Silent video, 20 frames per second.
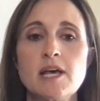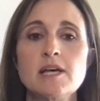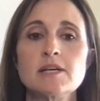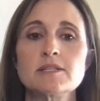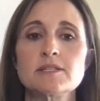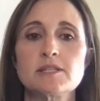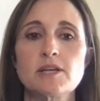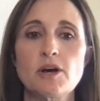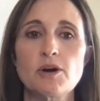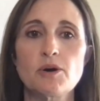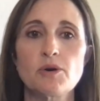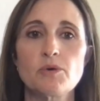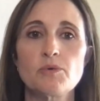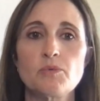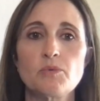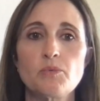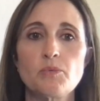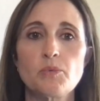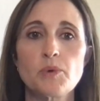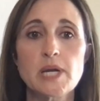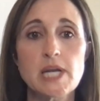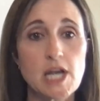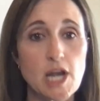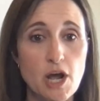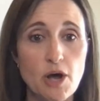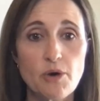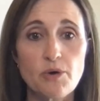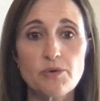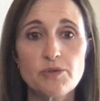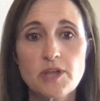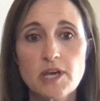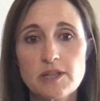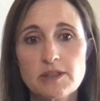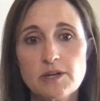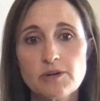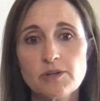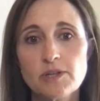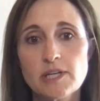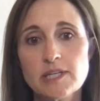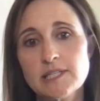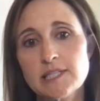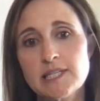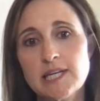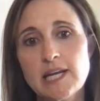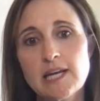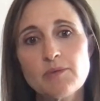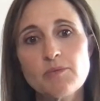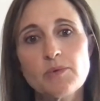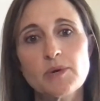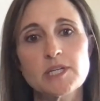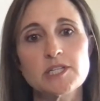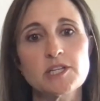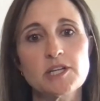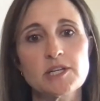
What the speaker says: So we know that they're listening.